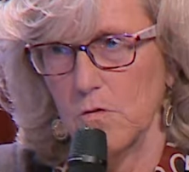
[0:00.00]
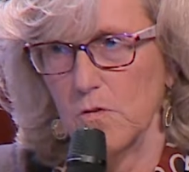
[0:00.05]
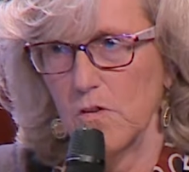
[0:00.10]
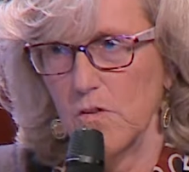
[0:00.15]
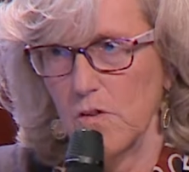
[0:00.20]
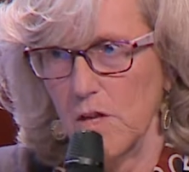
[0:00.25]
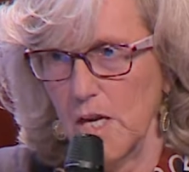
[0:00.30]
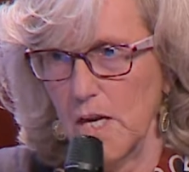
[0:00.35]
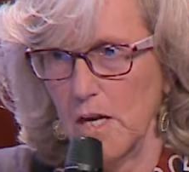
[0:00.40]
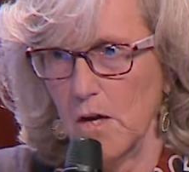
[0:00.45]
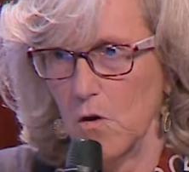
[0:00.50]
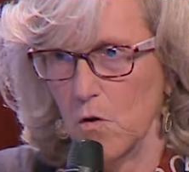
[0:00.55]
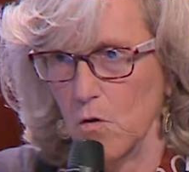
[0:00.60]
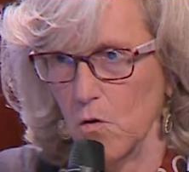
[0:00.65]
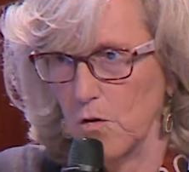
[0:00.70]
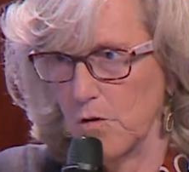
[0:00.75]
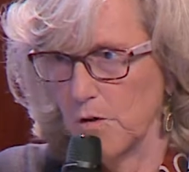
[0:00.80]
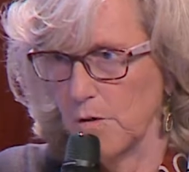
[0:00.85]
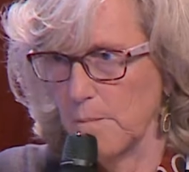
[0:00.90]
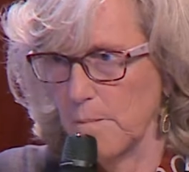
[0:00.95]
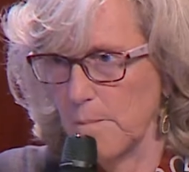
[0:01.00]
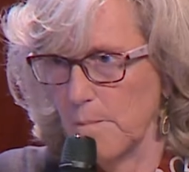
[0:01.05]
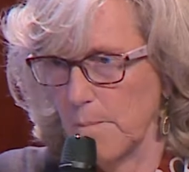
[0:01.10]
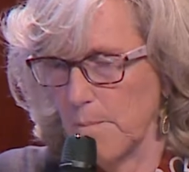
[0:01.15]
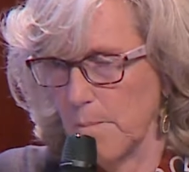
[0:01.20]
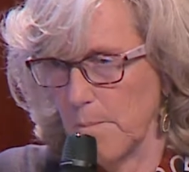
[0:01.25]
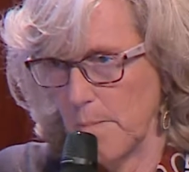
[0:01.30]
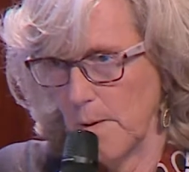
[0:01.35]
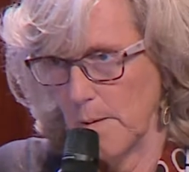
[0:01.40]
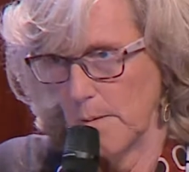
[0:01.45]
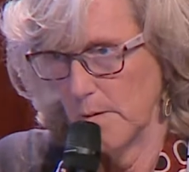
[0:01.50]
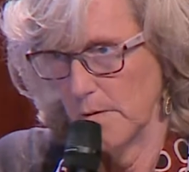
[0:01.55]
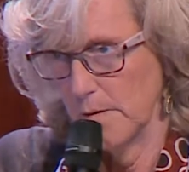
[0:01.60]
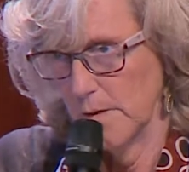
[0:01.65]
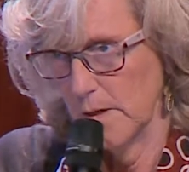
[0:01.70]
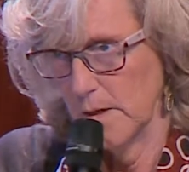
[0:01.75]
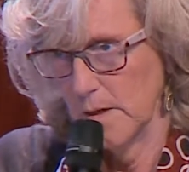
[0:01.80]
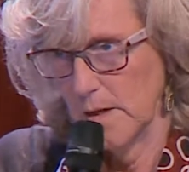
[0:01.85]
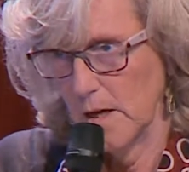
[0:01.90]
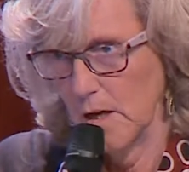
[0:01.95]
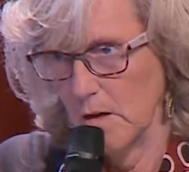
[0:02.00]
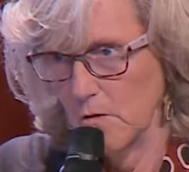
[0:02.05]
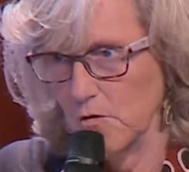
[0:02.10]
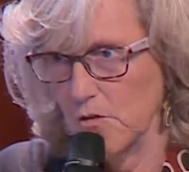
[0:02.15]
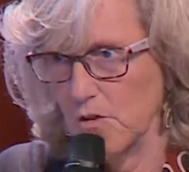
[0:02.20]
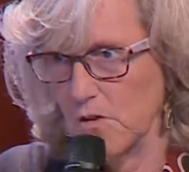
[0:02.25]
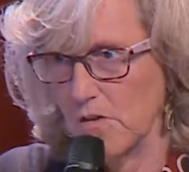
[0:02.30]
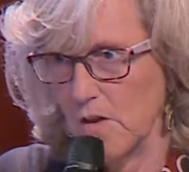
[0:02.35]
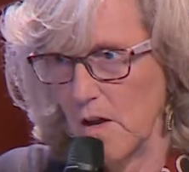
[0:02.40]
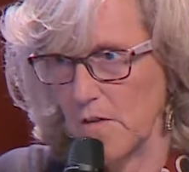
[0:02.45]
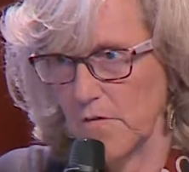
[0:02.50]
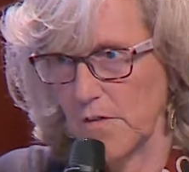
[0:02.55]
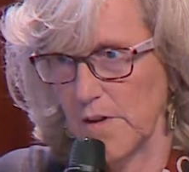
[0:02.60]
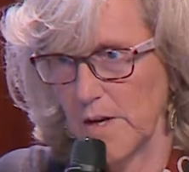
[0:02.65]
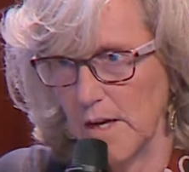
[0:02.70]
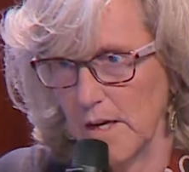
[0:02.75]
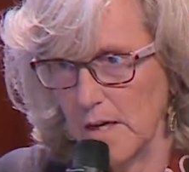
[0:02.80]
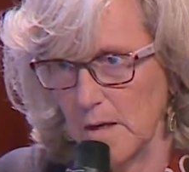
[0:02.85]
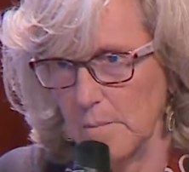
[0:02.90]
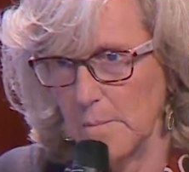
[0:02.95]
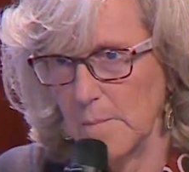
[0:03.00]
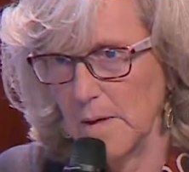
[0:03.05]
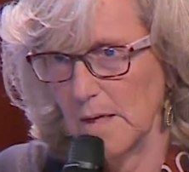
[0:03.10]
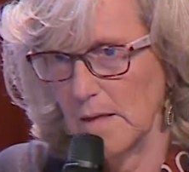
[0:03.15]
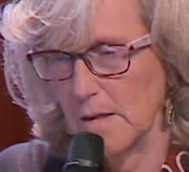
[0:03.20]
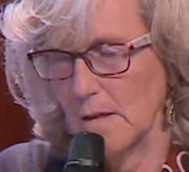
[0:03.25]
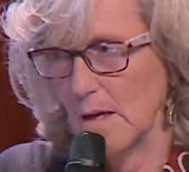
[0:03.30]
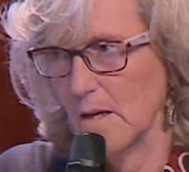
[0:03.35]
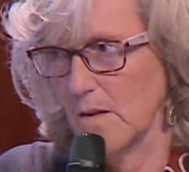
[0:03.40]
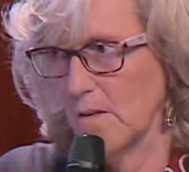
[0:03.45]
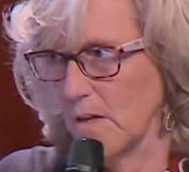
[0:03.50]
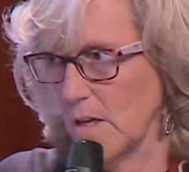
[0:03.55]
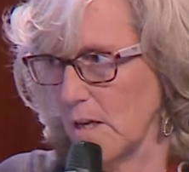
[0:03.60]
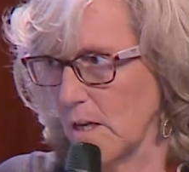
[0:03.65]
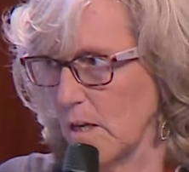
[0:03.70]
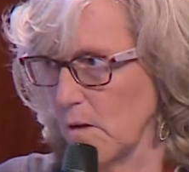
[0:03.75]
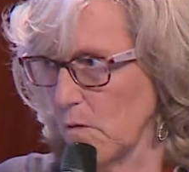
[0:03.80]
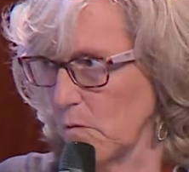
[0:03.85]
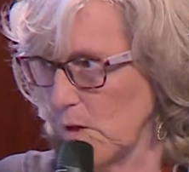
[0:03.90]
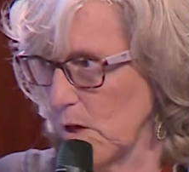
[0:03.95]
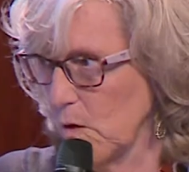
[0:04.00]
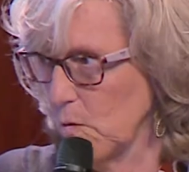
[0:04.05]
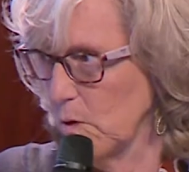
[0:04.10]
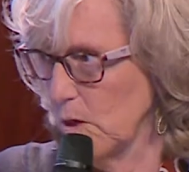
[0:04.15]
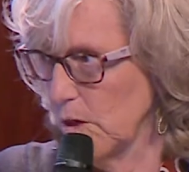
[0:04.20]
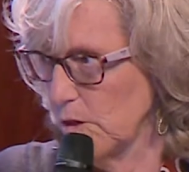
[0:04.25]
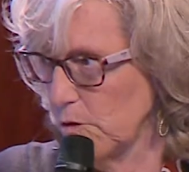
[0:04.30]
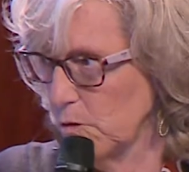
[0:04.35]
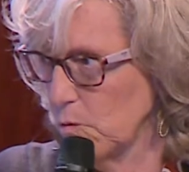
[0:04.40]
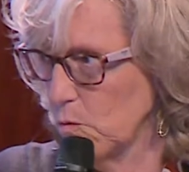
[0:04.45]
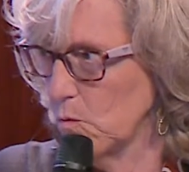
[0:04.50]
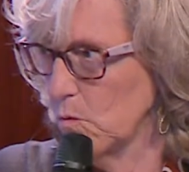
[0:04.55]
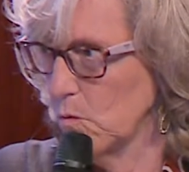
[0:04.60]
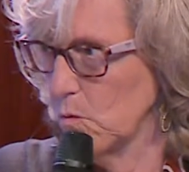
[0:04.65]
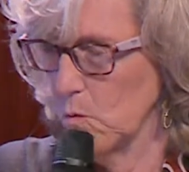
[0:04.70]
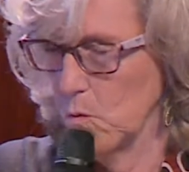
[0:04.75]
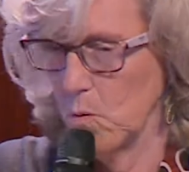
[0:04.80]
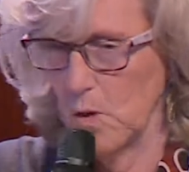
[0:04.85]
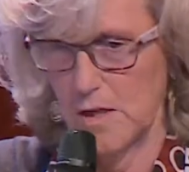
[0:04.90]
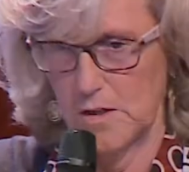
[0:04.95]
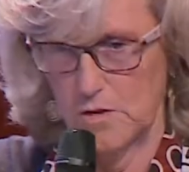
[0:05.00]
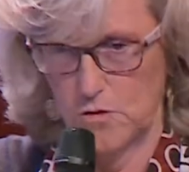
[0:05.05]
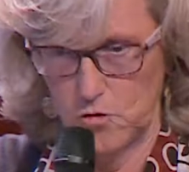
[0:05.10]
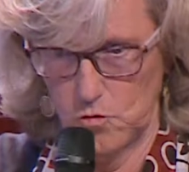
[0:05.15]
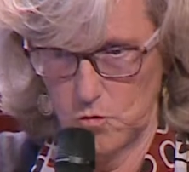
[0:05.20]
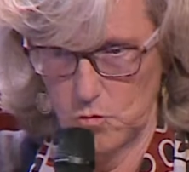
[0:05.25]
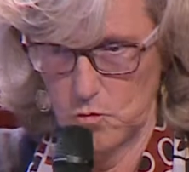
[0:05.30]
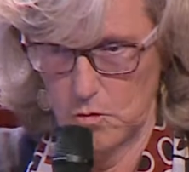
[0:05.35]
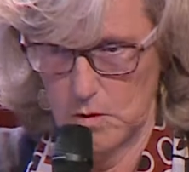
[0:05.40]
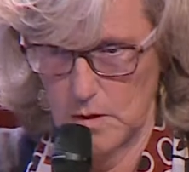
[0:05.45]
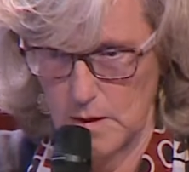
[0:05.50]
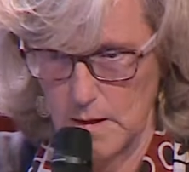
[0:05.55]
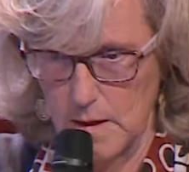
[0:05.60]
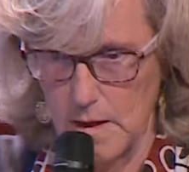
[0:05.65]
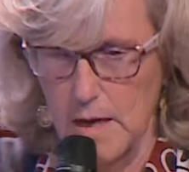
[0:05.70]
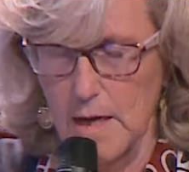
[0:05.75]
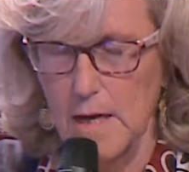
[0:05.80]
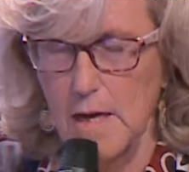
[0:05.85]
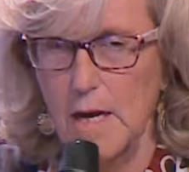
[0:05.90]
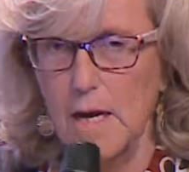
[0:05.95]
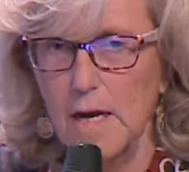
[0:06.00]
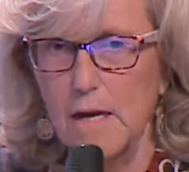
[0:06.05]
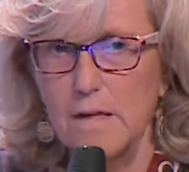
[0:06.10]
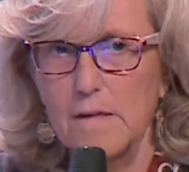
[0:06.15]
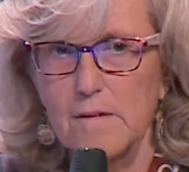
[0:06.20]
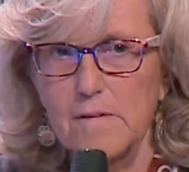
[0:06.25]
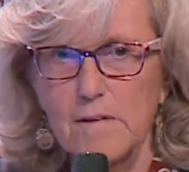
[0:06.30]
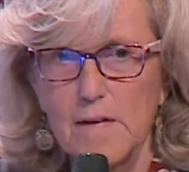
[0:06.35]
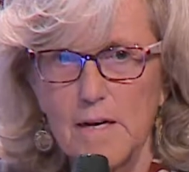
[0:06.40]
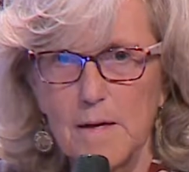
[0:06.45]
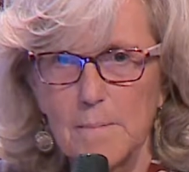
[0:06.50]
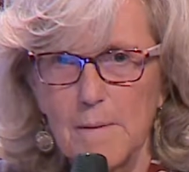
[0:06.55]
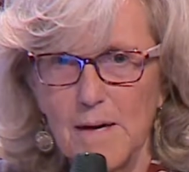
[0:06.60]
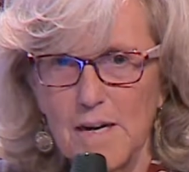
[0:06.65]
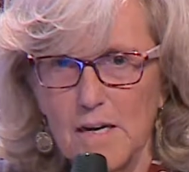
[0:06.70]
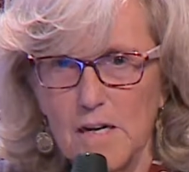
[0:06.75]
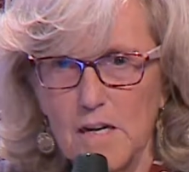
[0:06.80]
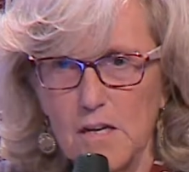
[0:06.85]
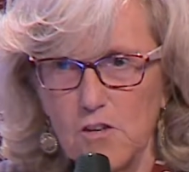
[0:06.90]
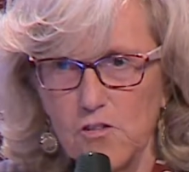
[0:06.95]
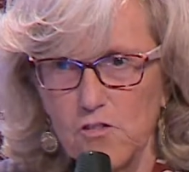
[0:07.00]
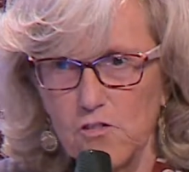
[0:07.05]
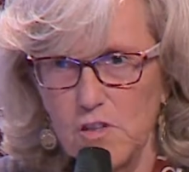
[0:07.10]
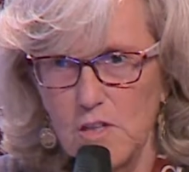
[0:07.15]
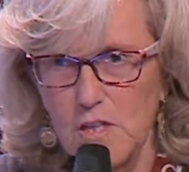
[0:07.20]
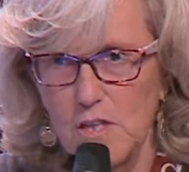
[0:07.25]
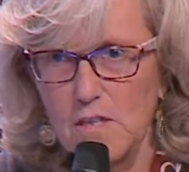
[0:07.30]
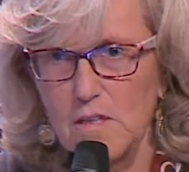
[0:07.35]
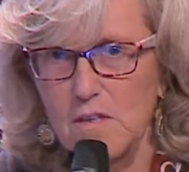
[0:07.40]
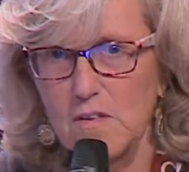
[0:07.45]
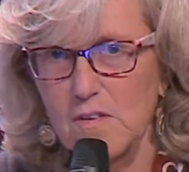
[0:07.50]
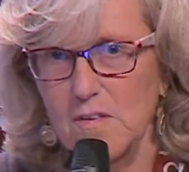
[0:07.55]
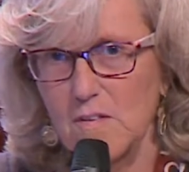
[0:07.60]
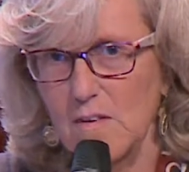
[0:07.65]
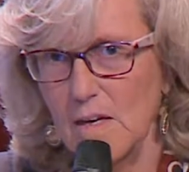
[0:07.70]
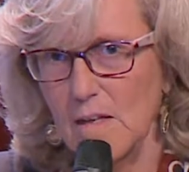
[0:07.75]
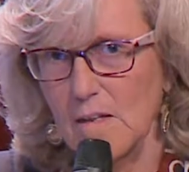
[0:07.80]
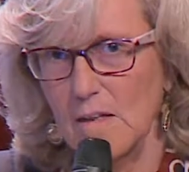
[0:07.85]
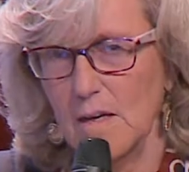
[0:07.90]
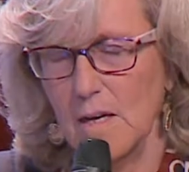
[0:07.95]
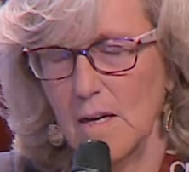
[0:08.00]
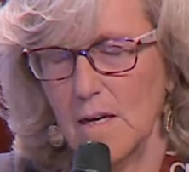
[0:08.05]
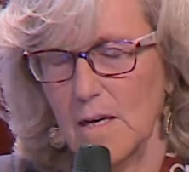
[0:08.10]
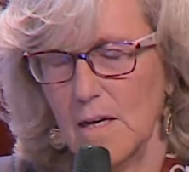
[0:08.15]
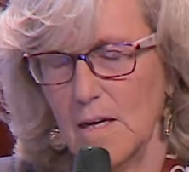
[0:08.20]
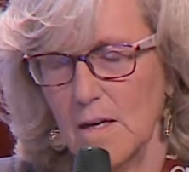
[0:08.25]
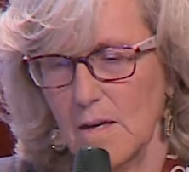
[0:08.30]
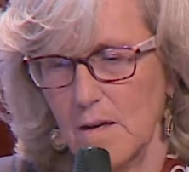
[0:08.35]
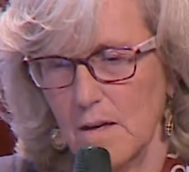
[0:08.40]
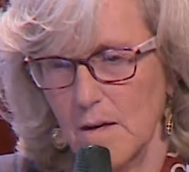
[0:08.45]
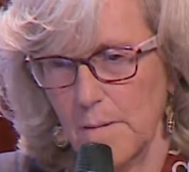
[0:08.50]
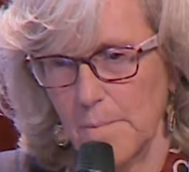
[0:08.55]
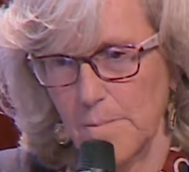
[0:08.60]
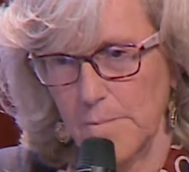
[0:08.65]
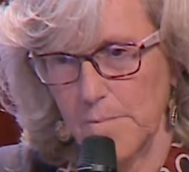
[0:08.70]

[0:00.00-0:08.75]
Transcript: think all the countries have done, but I think they will do quite soon. The Marrakech Treaty set a